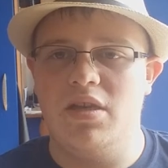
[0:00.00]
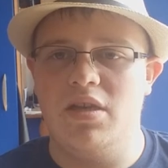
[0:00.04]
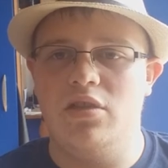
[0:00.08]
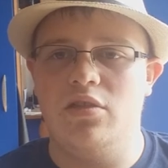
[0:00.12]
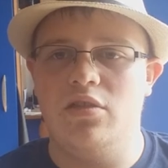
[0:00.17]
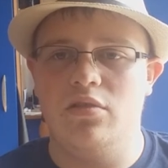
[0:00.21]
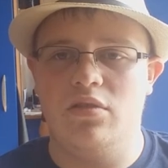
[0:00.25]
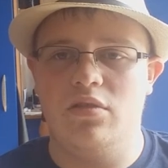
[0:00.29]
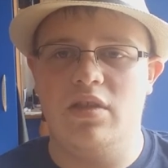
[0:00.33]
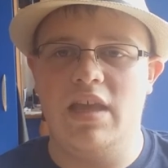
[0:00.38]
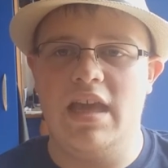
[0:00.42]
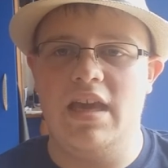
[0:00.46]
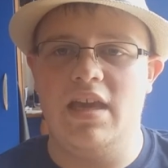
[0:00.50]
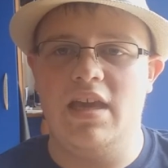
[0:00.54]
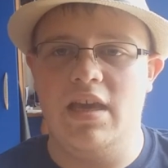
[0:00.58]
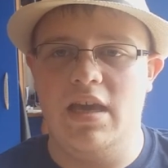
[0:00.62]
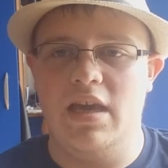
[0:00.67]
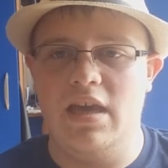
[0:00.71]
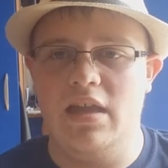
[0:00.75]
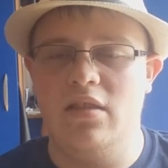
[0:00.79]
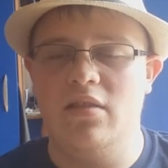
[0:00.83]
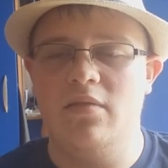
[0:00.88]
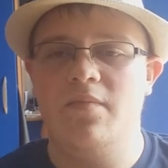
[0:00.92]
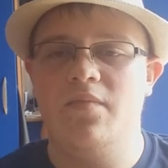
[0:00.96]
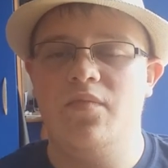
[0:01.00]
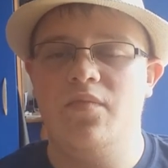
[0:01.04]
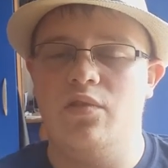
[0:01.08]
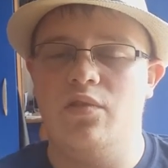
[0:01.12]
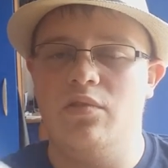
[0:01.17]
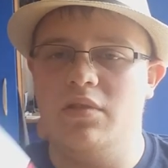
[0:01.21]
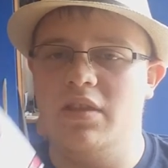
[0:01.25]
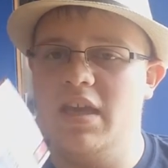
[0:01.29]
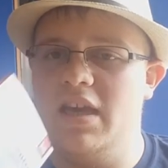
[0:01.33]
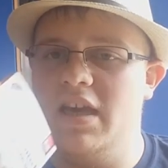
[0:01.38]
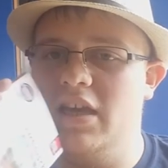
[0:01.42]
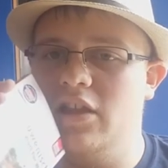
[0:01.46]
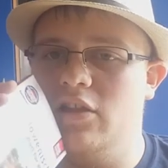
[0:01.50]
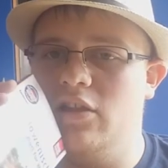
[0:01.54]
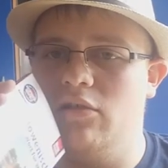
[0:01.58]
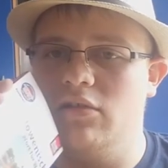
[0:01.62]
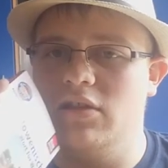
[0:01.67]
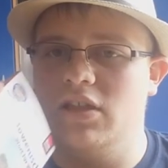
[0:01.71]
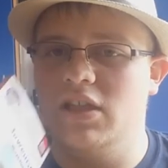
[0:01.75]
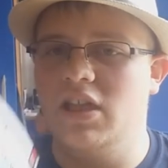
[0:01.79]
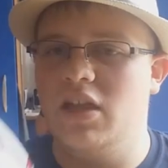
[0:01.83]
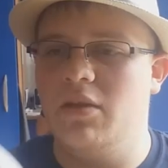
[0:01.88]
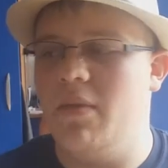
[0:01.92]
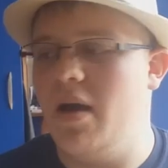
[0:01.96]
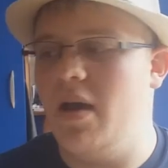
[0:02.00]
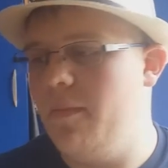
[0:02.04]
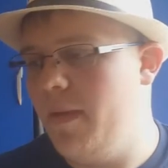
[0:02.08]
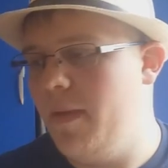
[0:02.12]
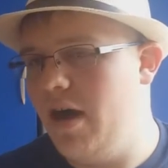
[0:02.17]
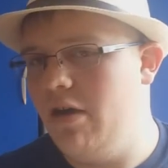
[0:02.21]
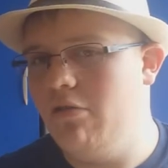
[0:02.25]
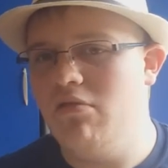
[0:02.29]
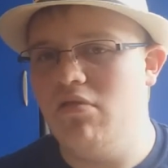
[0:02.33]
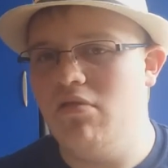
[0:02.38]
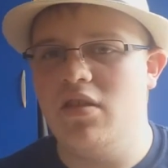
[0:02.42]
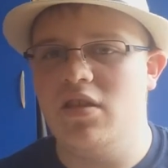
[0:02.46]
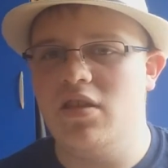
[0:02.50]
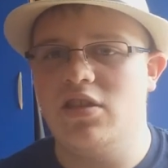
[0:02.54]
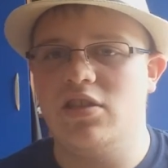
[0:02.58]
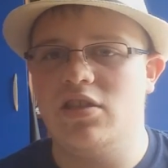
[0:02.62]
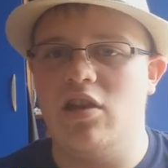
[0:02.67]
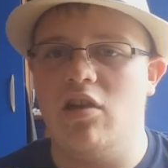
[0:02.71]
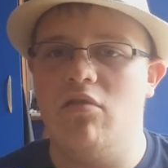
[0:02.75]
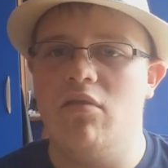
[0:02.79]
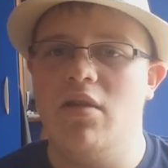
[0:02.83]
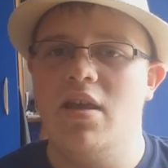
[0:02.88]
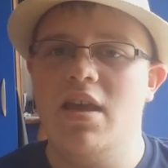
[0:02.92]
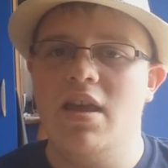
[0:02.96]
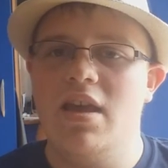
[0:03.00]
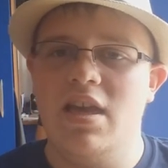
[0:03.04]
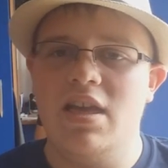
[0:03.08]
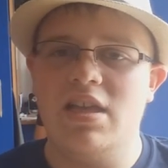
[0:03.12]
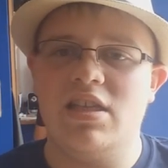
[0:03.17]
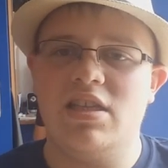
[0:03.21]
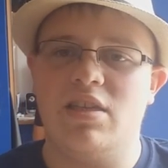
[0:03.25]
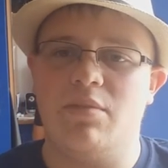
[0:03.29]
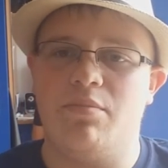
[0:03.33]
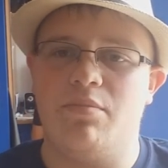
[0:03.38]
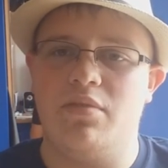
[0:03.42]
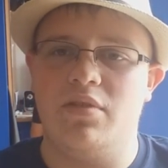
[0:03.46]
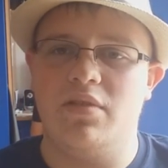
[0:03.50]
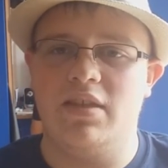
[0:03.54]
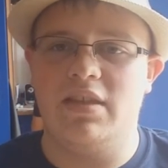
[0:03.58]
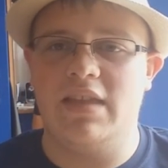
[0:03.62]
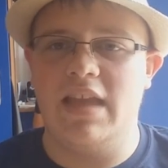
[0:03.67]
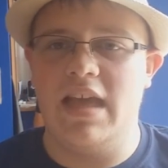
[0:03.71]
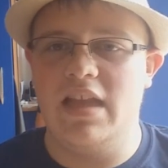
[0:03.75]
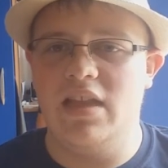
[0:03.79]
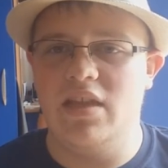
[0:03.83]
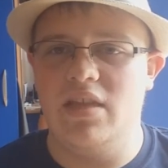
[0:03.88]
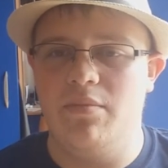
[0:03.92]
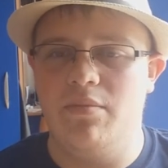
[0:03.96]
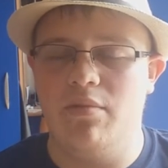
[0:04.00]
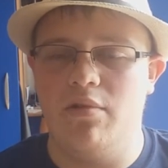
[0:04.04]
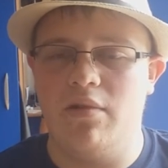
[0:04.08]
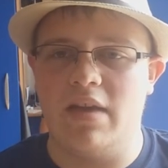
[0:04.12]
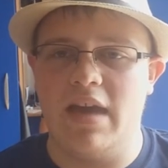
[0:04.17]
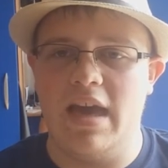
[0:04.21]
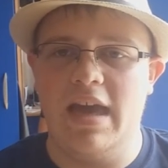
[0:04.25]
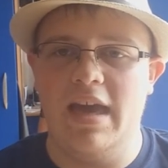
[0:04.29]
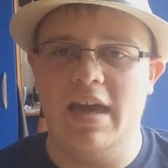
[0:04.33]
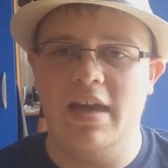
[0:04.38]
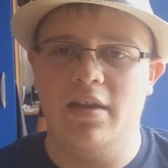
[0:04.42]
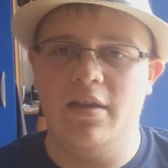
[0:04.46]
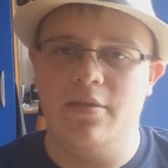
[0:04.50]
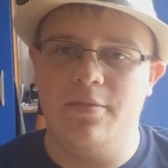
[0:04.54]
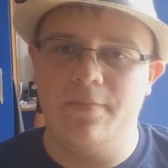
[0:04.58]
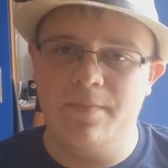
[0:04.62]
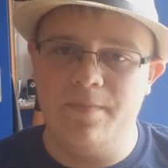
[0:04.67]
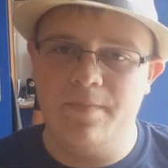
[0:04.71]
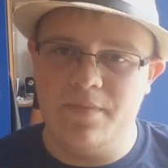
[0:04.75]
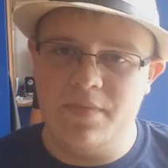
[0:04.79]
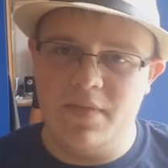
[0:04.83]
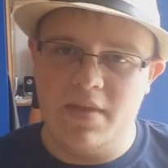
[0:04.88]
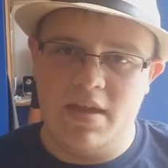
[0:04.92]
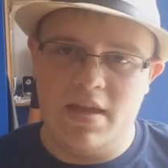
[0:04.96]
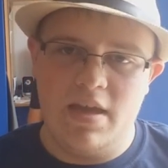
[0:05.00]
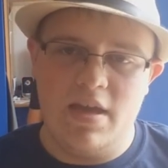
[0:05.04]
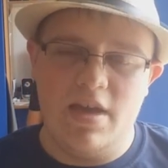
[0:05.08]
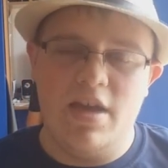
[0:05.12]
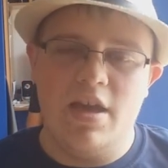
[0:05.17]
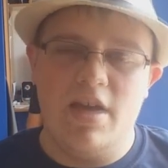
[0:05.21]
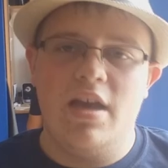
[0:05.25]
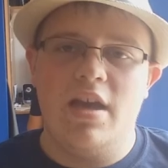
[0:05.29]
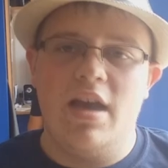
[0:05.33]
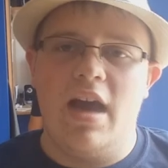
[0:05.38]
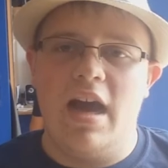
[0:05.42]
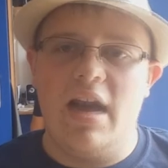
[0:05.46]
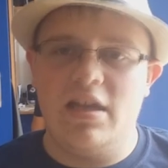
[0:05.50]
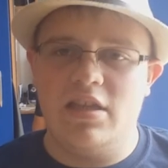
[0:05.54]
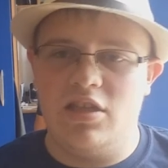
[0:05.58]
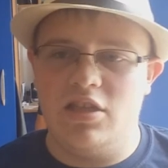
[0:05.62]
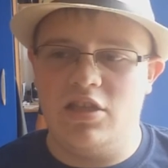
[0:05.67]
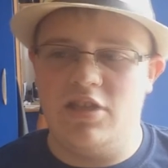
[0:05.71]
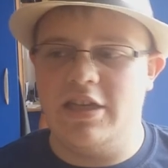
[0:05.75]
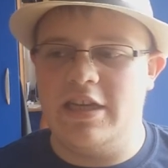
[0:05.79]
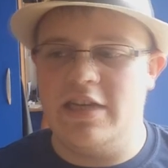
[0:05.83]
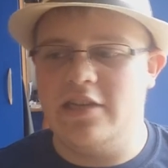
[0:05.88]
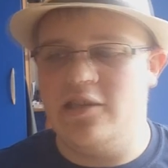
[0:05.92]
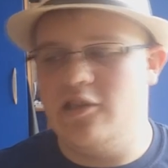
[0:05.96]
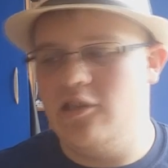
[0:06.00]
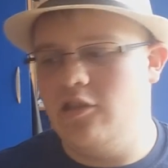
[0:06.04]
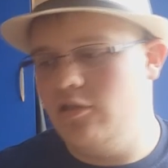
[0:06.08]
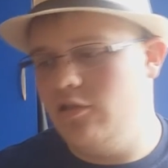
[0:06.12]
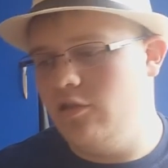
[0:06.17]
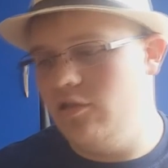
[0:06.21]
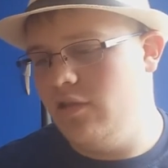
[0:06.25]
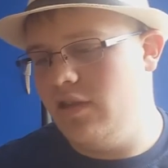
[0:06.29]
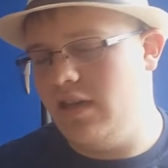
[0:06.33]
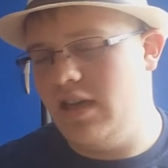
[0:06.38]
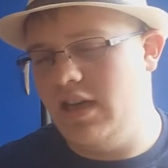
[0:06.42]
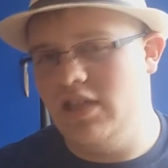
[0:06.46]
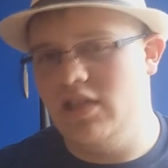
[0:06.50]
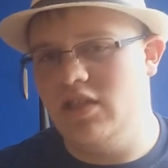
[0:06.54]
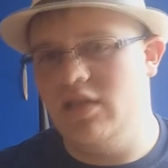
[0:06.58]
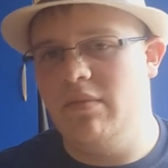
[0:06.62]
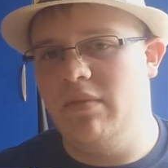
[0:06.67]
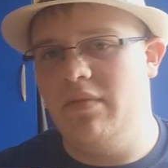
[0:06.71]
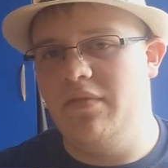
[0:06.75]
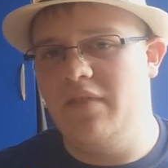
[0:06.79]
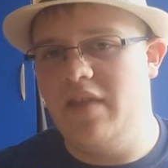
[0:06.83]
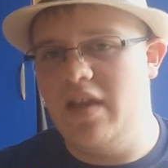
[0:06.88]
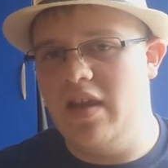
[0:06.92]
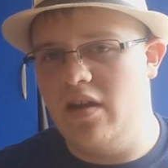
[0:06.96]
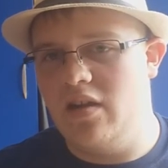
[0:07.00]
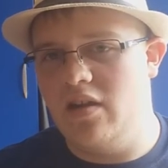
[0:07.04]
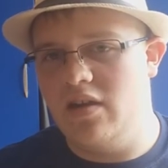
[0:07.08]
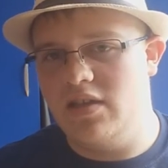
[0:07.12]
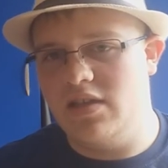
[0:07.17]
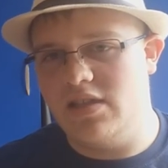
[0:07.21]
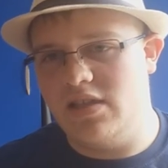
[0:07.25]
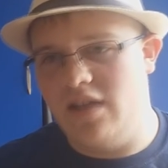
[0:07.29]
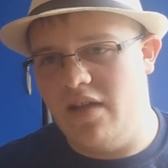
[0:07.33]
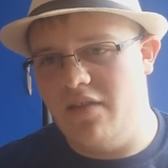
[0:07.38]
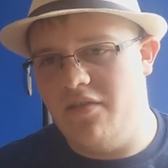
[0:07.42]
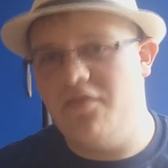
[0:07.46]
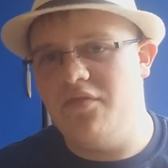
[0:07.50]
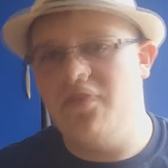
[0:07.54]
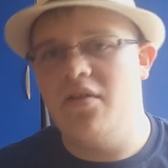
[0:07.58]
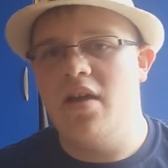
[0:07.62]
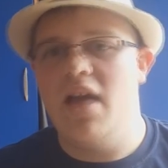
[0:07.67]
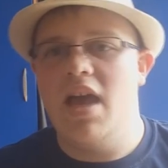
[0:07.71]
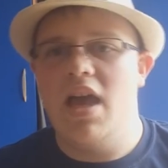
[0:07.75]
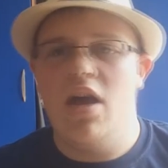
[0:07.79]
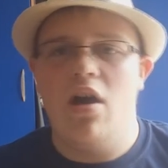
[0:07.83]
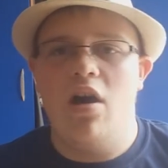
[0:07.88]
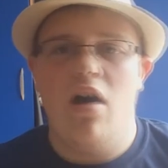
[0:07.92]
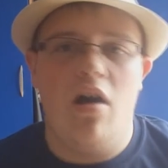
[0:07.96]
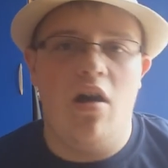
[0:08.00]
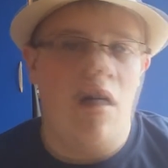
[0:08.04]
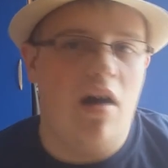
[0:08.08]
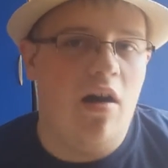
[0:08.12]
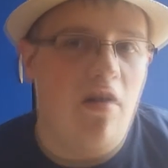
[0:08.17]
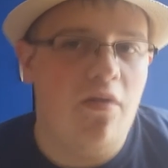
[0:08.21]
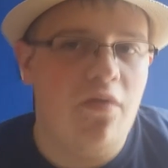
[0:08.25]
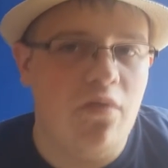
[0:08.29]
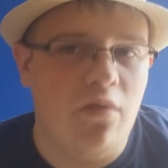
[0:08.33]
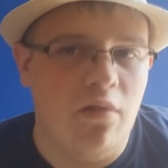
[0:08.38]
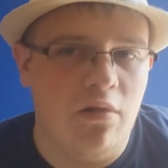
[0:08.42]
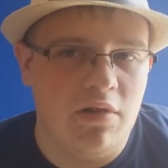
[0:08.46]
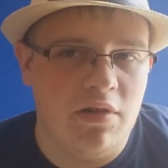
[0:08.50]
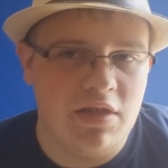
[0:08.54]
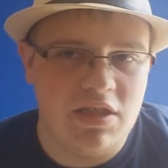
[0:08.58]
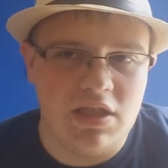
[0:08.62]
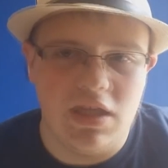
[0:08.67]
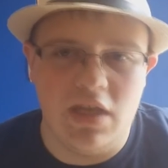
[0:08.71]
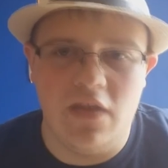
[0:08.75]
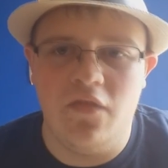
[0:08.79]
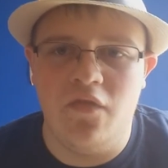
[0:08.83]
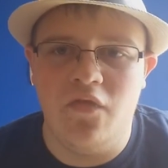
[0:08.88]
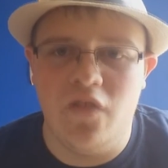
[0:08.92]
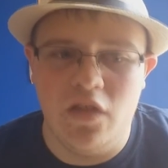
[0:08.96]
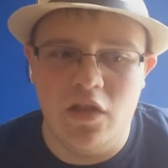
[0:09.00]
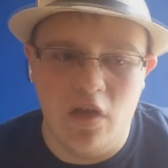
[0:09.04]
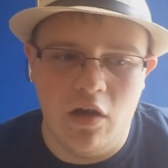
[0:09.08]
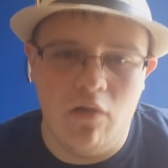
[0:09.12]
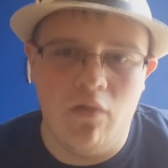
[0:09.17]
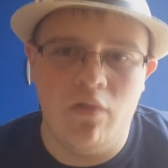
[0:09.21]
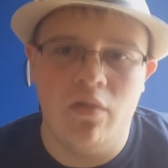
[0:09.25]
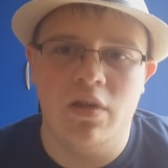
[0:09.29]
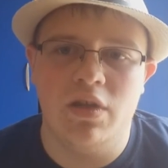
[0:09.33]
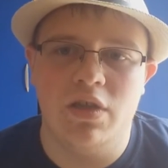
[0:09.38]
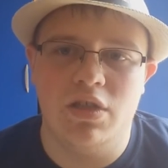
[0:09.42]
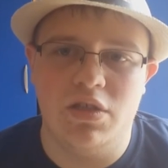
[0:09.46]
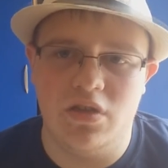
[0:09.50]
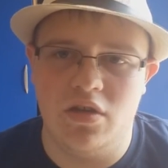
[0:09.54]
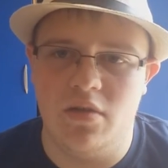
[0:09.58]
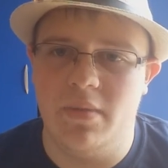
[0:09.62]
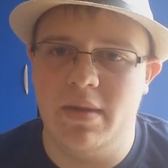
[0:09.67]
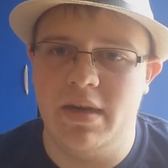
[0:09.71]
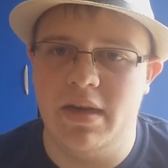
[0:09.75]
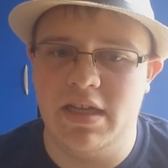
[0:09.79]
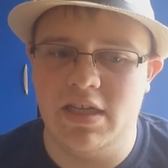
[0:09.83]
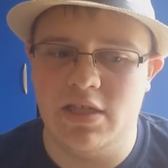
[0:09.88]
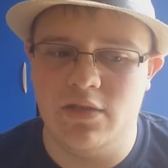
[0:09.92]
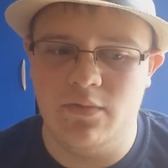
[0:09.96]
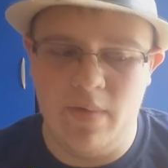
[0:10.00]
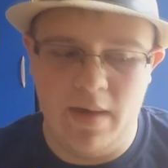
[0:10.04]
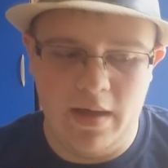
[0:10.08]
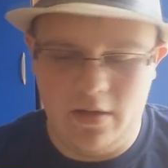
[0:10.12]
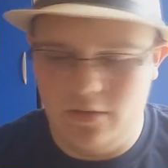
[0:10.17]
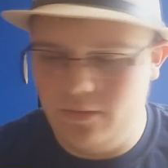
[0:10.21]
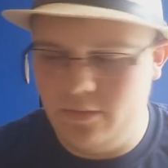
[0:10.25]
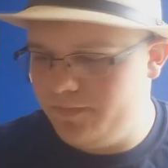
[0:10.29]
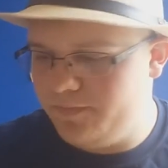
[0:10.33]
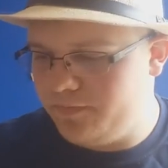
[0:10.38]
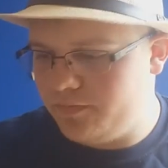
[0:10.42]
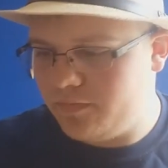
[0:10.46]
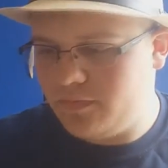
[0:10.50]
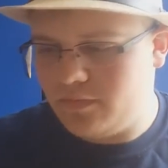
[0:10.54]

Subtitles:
me to take in, to dig it all in my mouth. So this is a pretty dandy book, and I suggest you to look at some of their stuff. Of course, if you know German as well.